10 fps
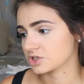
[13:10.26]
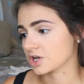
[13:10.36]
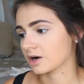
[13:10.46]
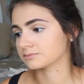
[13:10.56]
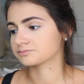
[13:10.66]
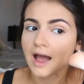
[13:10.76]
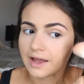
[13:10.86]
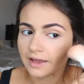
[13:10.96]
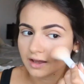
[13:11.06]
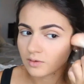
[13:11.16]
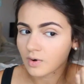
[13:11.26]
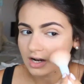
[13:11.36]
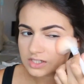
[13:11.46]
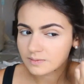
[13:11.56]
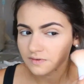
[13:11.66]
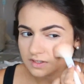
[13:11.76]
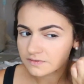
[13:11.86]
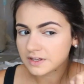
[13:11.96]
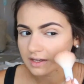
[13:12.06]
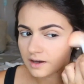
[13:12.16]
So I watched some of his
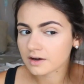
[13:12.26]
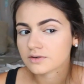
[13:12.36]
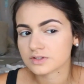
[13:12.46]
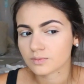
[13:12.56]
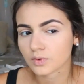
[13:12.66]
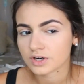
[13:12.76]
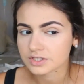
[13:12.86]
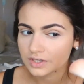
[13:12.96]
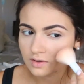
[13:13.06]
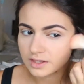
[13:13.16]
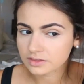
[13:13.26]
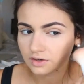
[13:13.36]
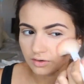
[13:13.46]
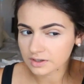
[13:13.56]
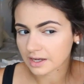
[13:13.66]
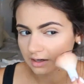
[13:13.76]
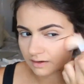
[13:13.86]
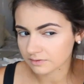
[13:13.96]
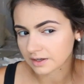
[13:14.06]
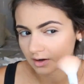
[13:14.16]
videos, more so like the
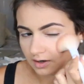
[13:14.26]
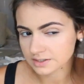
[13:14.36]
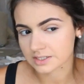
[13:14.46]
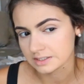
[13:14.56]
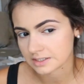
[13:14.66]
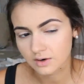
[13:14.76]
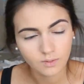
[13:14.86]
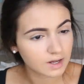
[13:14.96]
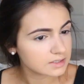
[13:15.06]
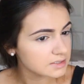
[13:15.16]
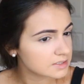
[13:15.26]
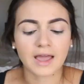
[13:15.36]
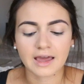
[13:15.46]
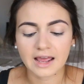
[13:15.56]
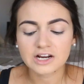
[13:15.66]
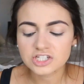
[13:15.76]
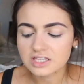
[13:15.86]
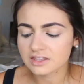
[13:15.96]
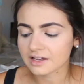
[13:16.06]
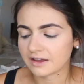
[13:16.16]
creative, like artistic ones. And I
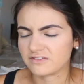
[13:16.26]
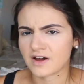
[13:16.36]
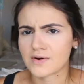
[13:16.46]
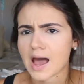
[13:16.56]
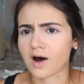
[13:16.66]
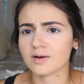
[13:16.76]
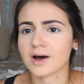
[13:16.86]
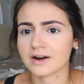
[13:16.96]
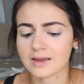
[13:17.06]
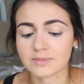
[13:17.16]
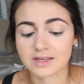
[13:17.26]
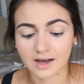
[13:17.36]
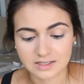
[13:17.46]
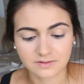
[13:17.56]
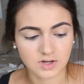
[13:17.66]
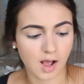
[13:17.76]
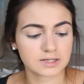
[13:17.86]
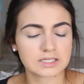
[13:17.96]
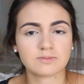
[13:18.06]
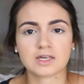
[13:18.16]
actually think I found out about him because of
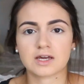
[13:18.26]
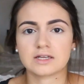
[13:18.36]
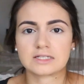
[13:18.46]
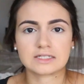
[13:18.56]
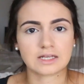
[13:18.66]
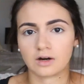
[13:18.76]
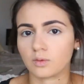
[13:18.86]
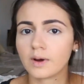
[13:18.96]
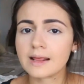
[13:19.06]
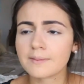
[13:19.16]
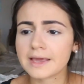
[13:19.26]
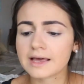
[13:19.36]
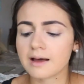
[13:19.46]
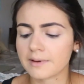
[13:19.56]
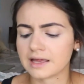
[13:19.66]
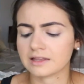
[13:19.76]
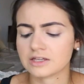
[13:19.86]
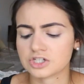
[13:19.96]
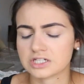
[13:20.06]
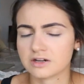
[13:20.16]
Tati, because he did her wedding makeup, and I
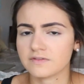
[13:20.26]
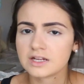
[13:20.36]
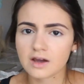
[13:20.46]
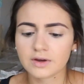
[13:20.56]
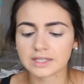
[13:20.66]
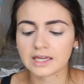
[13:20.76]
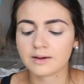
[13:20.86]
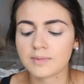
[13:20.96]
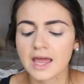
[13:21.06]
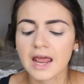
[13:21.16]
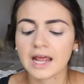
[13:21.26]
think she did a video with him.